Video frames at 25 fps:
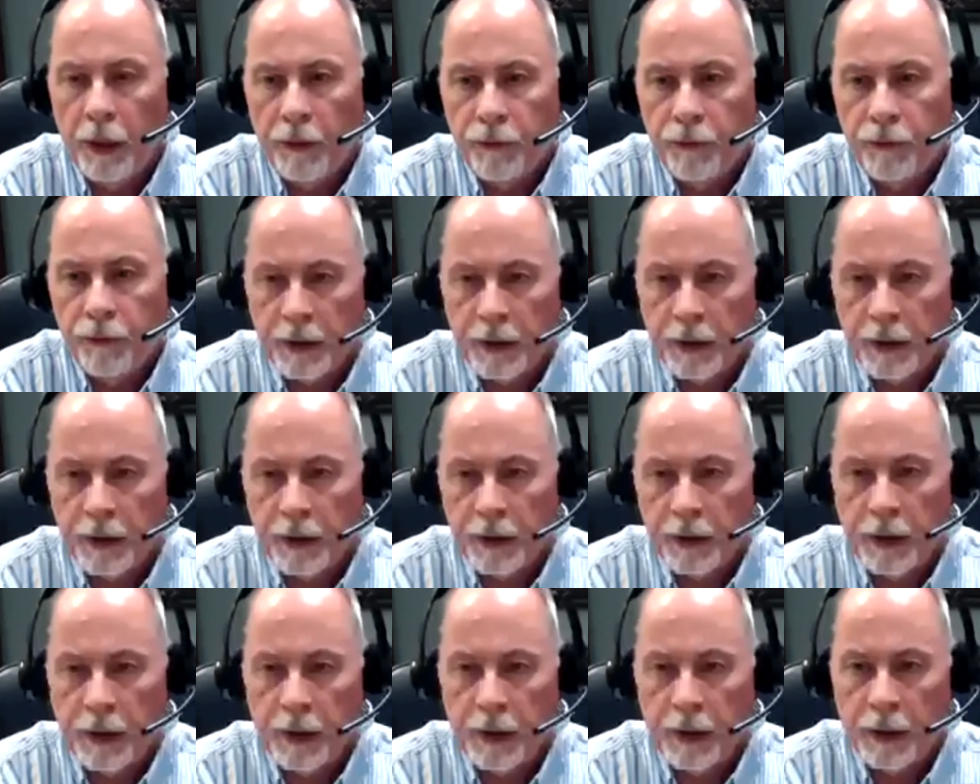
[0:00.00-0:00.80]
of
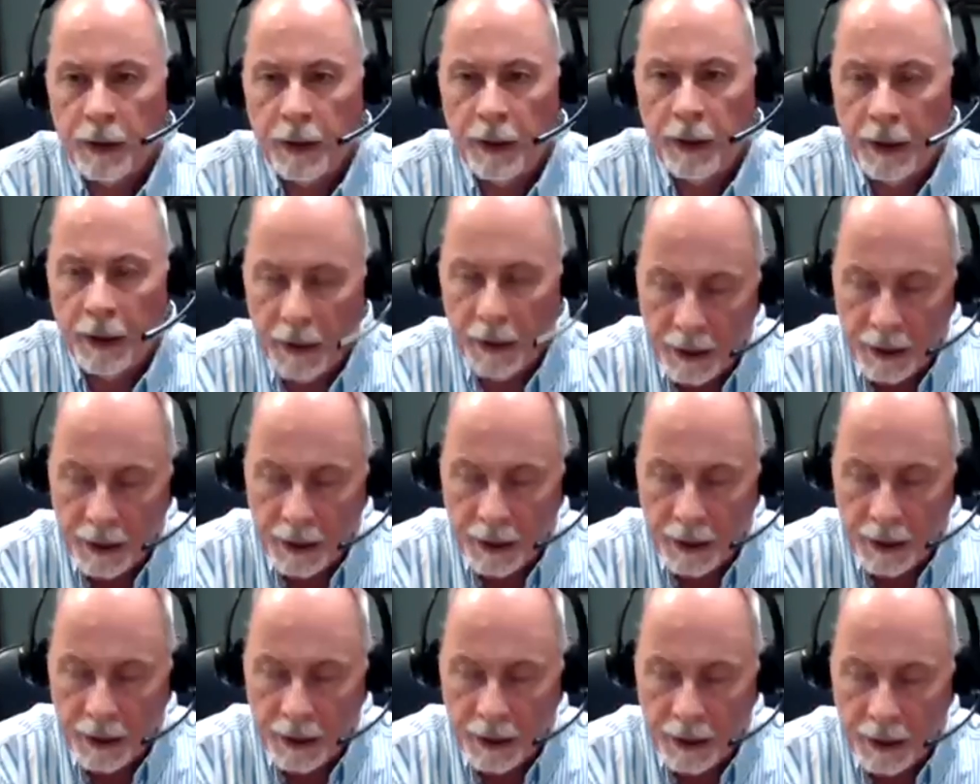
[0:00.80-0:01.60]
Jesus
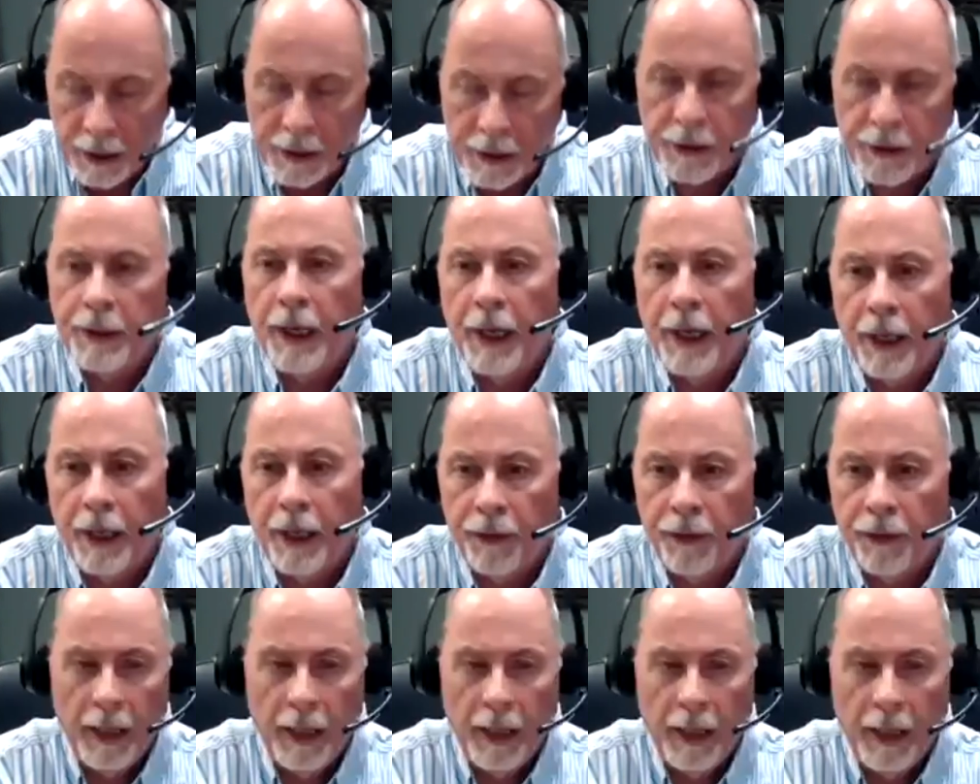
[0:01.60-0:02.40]
in his death.